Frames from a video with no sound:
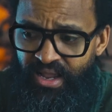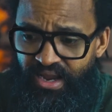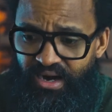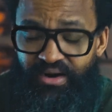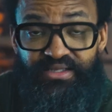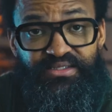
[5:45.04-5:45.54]

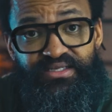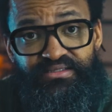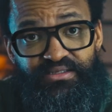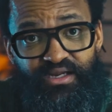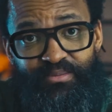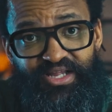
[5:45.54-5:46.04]
All right, so let's
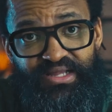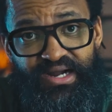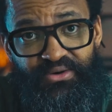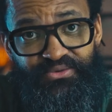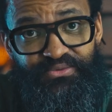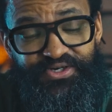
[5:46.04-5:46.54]
talk about
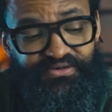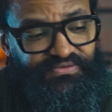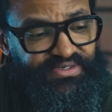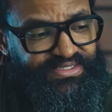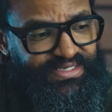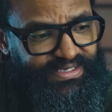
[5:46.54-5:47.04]
hardware for
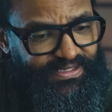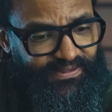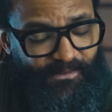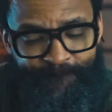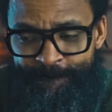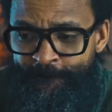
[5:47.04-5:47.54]
a second.
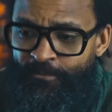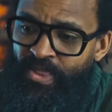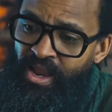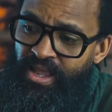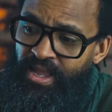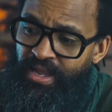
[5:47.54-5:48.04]

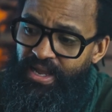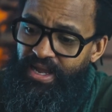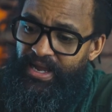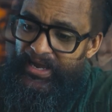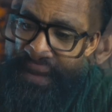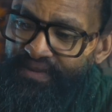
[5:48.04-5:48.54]

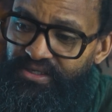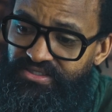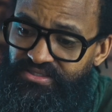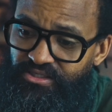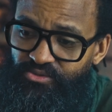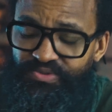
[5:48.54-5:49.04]
I'm gonna
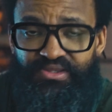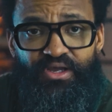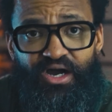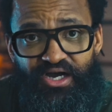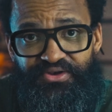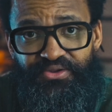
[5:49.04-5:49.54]
start with
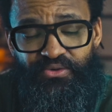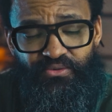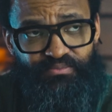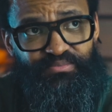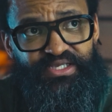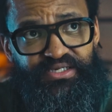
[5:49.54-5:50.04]
audio,
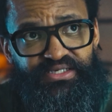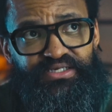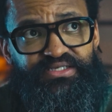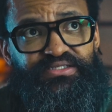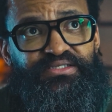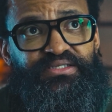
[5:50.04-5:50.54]

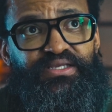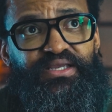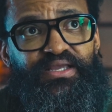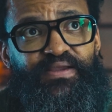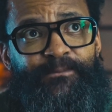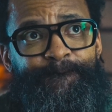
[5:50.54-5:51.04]
because
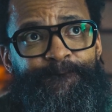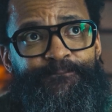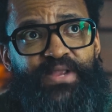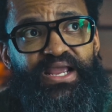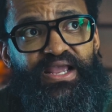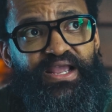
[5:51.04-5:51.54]

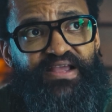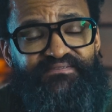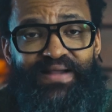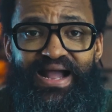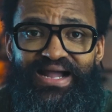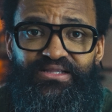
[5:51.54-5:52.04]
if
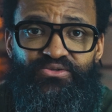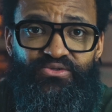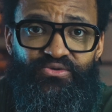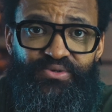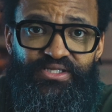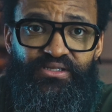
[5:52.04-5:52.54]
I had to
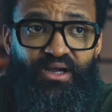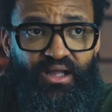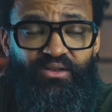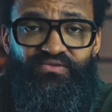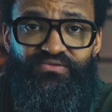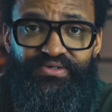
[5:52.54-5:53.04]
do it
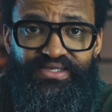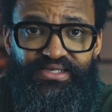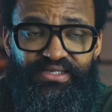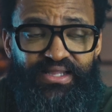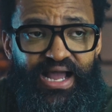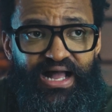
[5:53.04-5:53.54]
all over
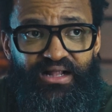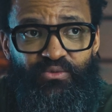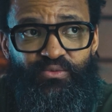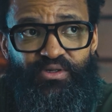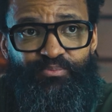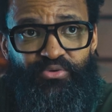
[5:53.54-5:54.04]
again, I
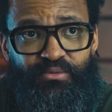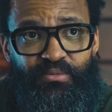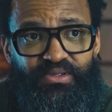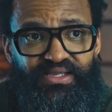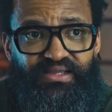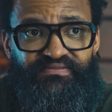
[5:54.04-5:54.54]
will
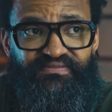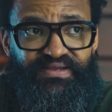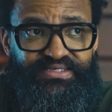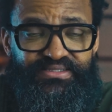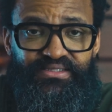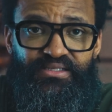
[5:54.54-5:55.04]
probably
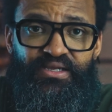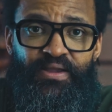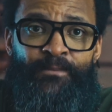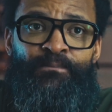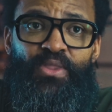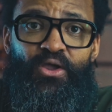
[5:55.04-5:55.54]
invest
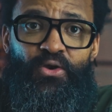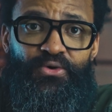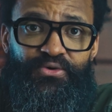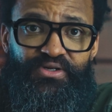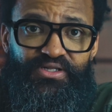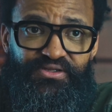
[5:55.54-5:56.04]

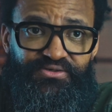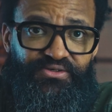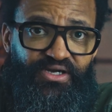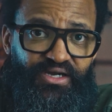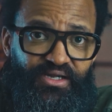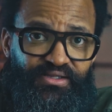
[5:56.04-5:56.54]
earlier
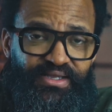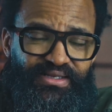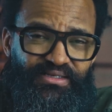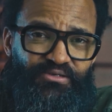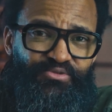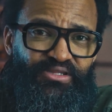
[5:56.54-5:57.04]
on a
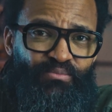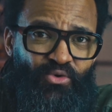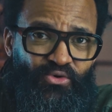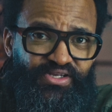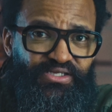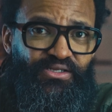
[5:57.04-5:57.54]
little bit
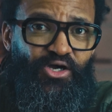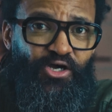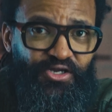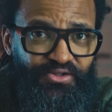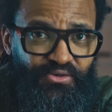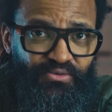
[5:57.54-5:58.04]
more in
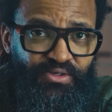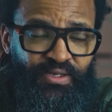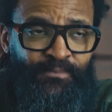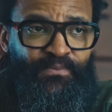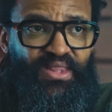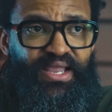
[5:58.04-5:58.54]
audio
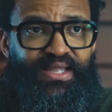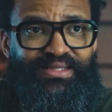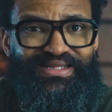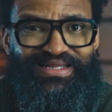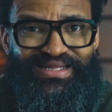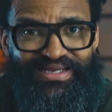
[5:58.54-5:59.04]

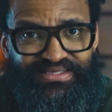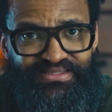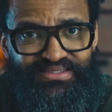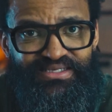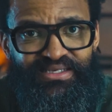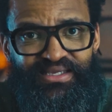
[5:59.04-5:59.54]
and
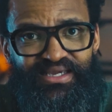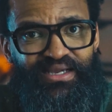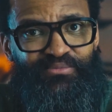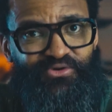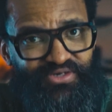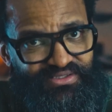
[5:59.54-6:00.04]
less in
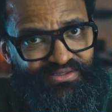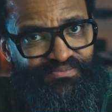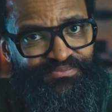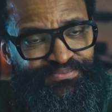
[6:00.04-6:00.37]
cameras.